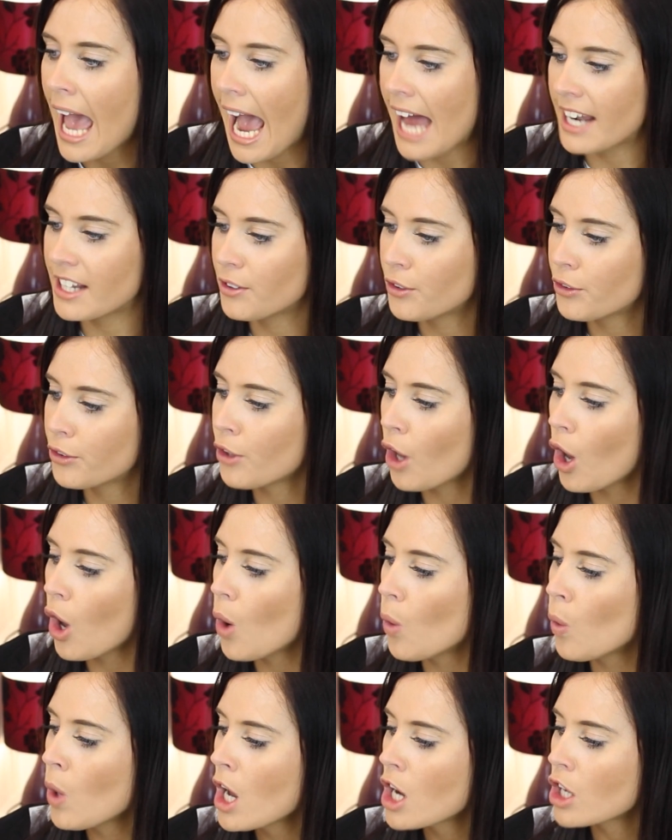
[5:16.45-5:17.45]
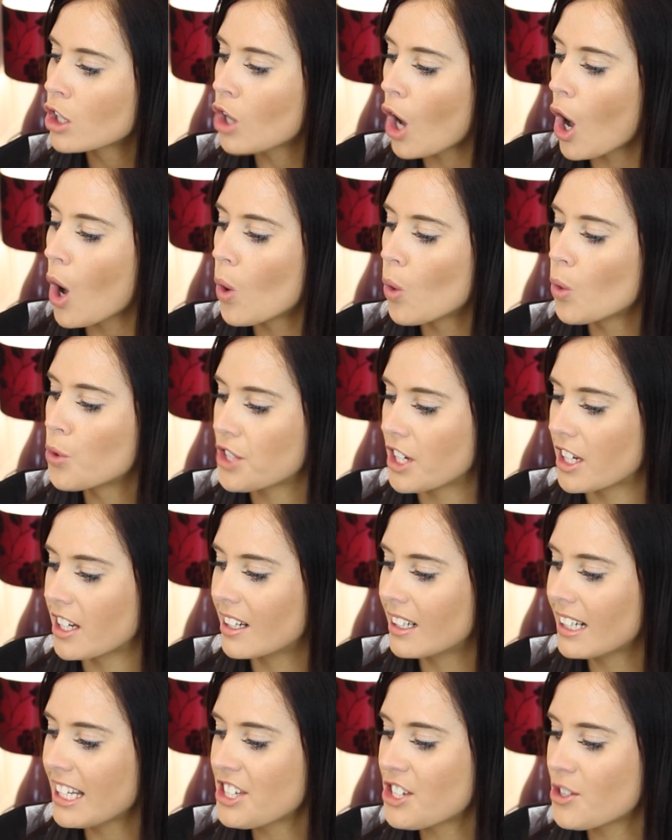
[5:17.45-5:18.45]
And it's so gold
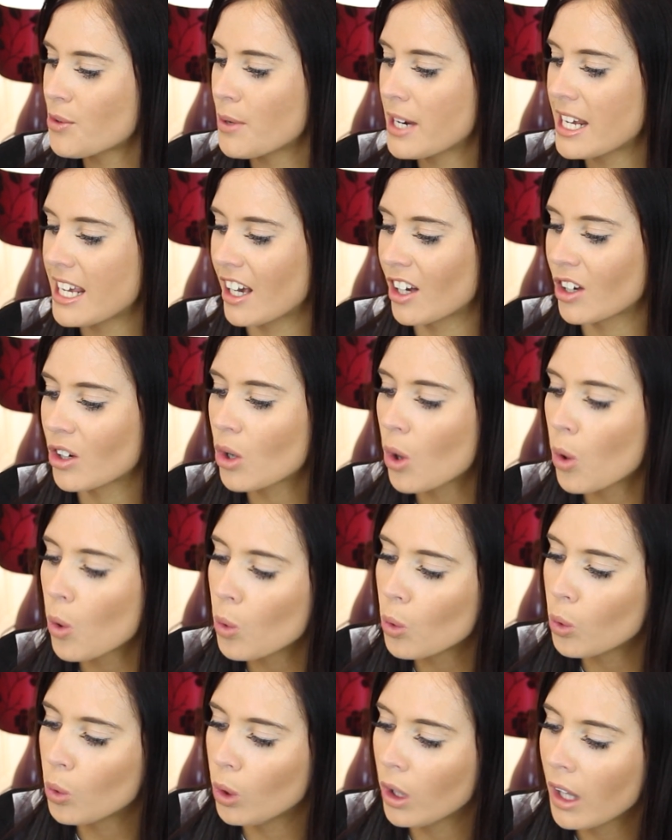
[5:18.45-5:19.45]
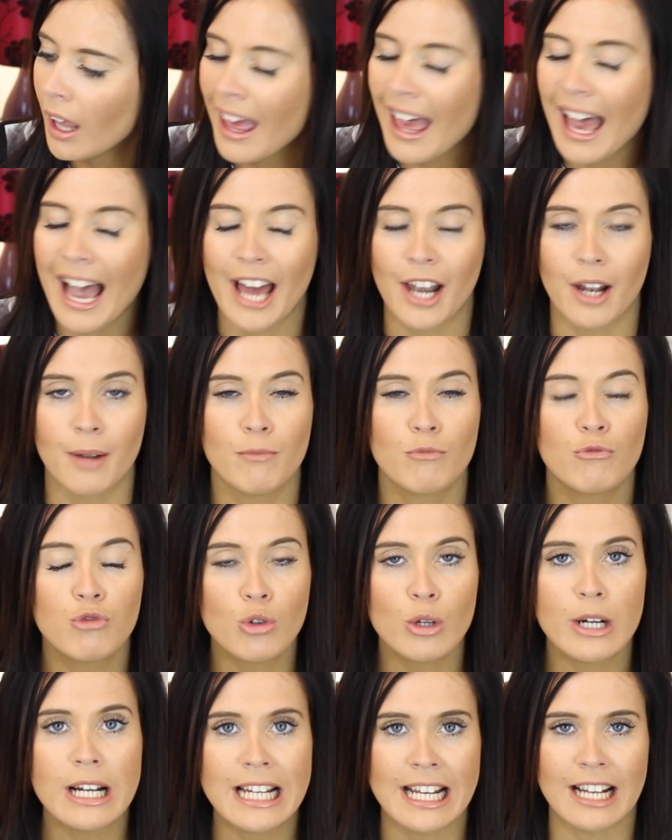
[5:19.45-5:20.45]
and glittery and cool, and
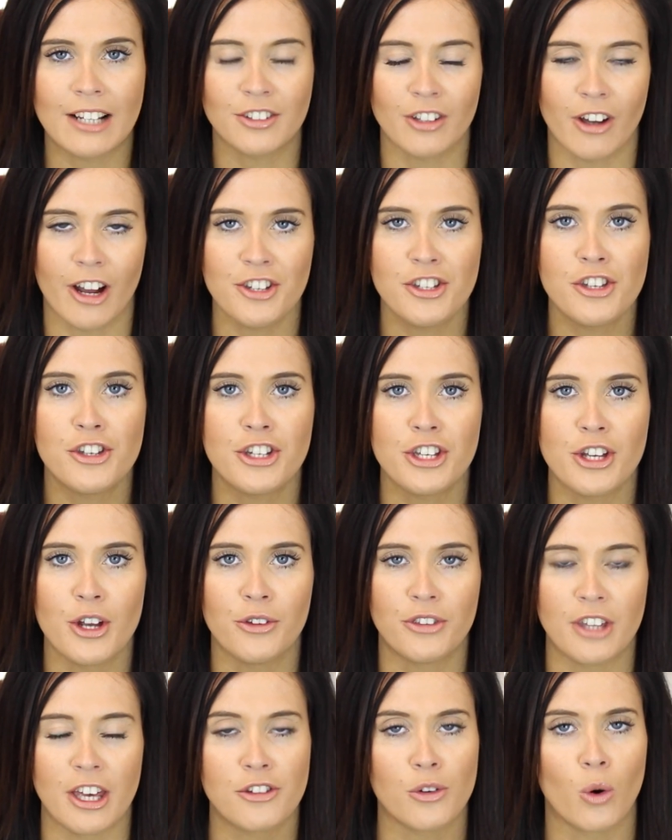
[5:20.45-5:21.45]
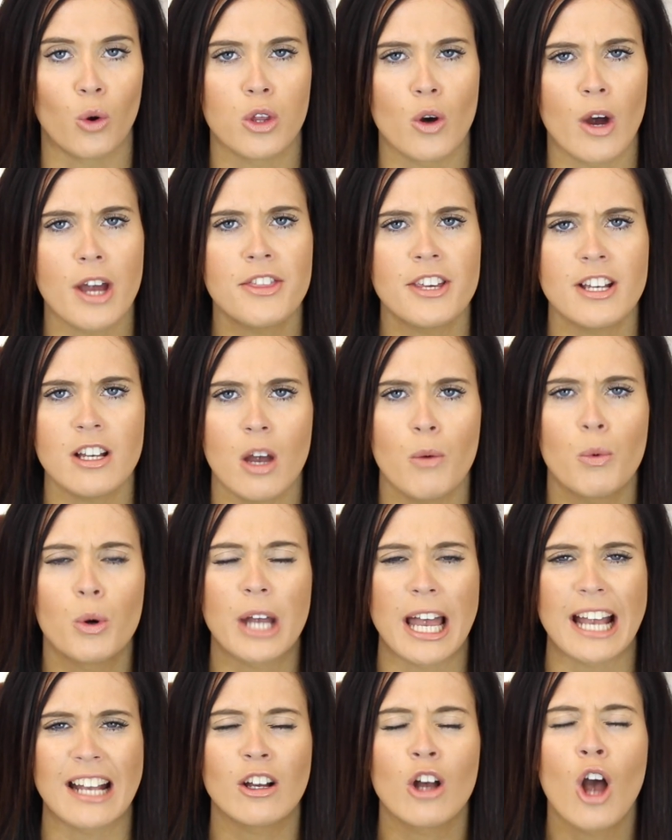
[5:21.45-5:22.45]
I'm really excited to use this, although I think I
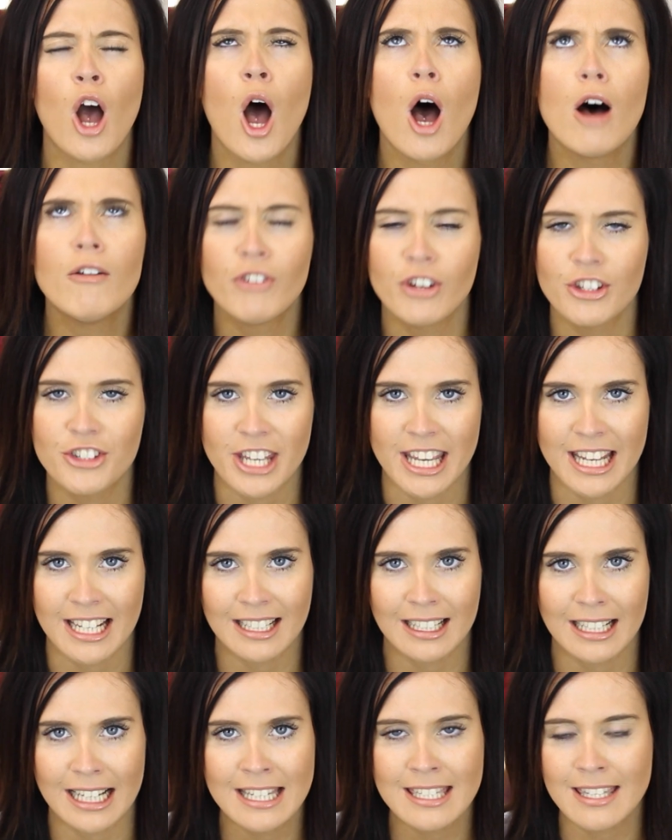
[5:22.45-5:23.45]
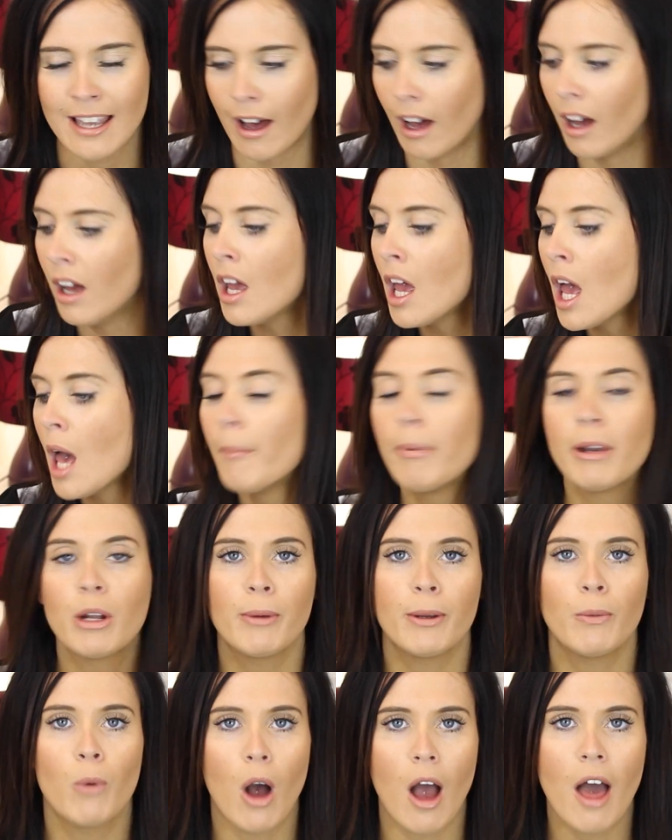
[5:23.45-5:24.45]
will get covered in glitter, but
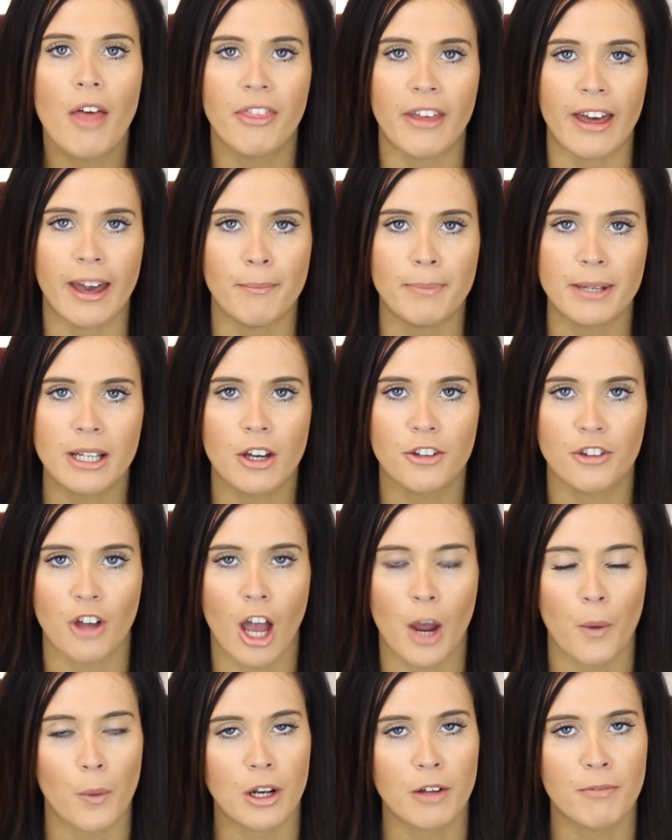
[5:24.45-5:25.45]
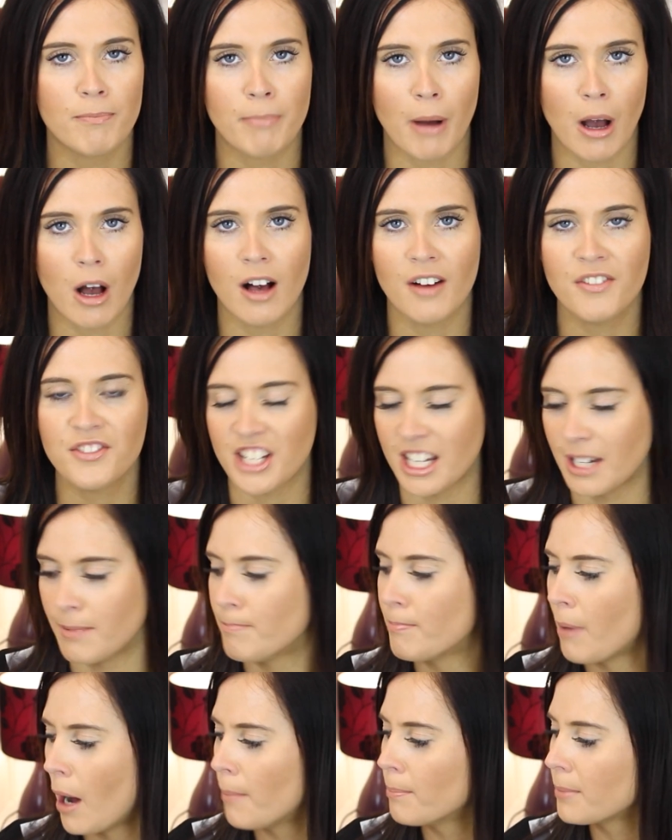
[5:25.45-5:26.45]
it'll be worth it because I will have bathed
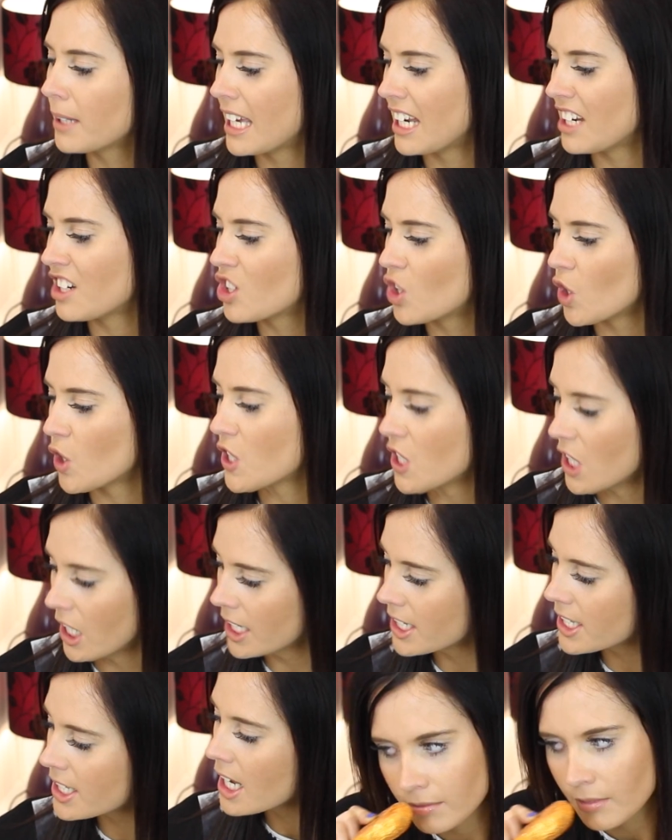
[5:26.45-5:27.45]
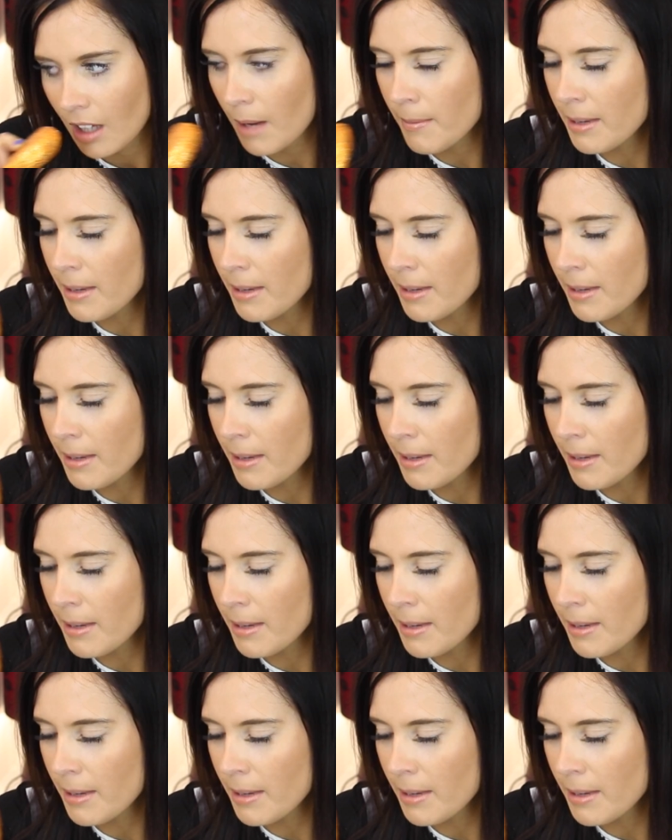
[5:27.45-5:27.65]
in pumpkin goodness.